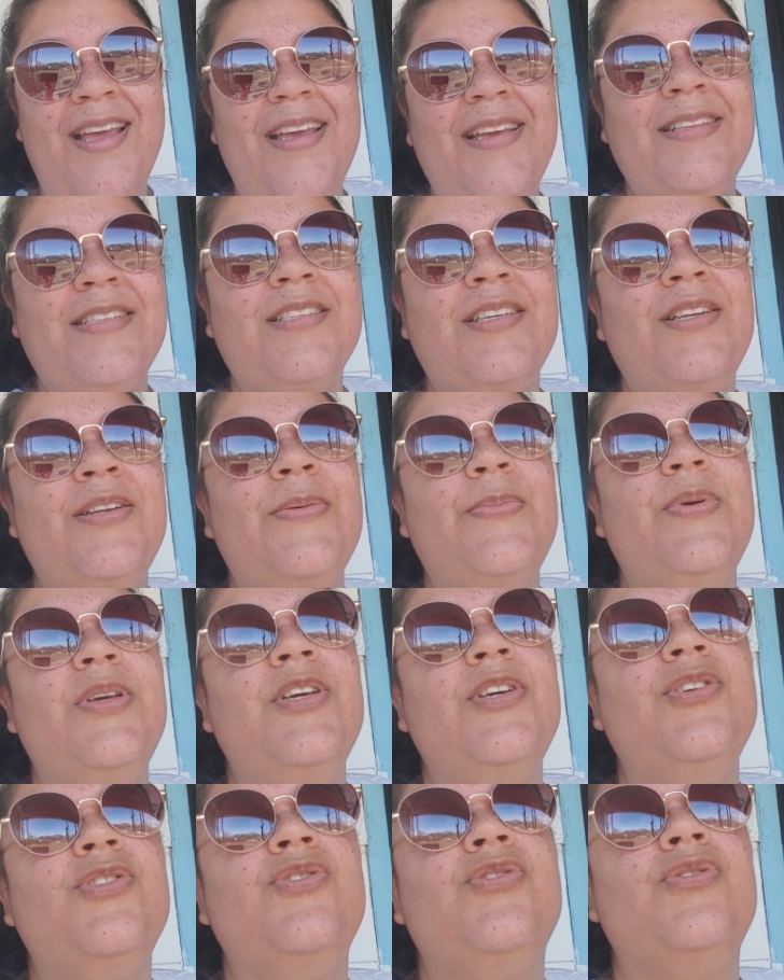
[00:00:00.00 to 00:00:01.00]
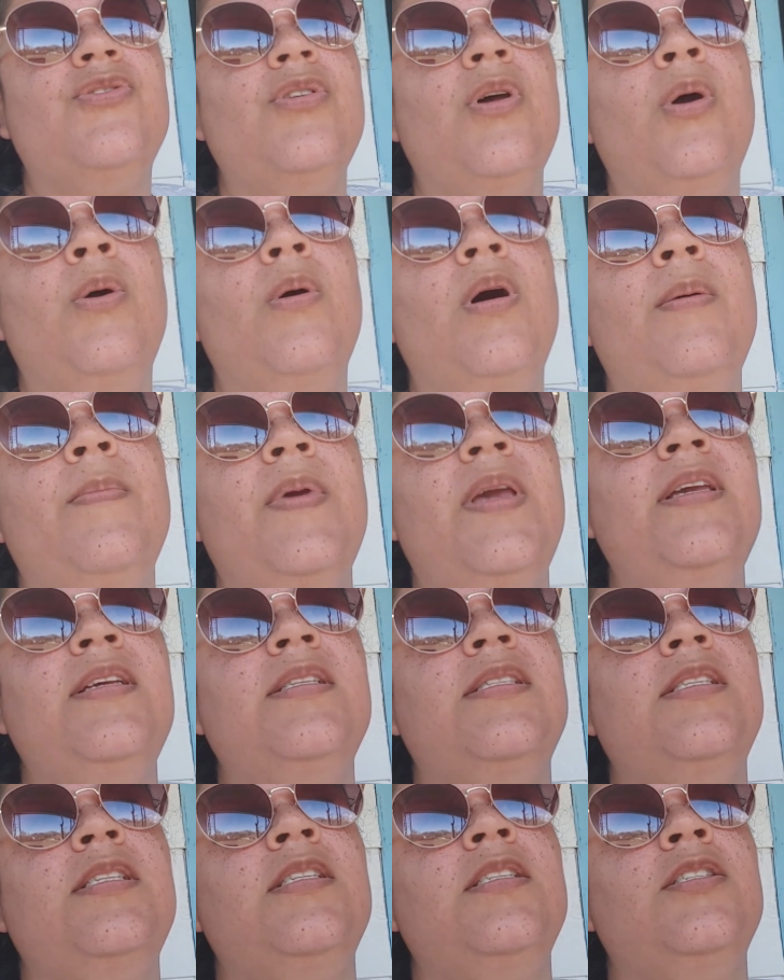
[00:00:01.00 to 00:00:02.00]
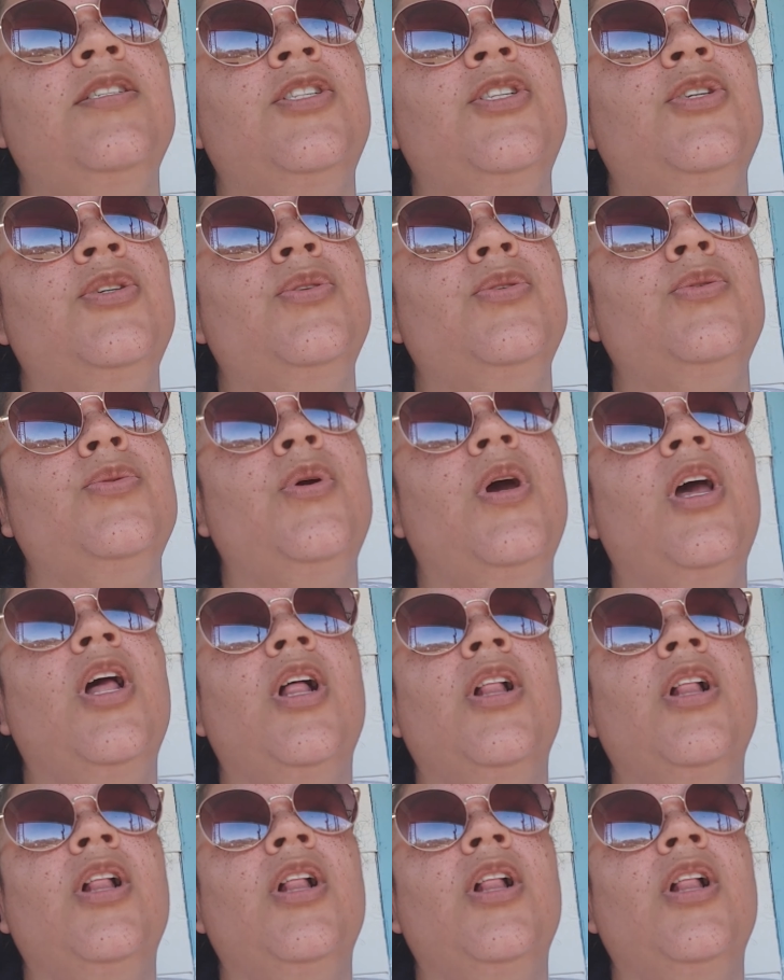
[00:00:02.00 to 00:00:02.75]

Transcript: It's gonna be so amazing to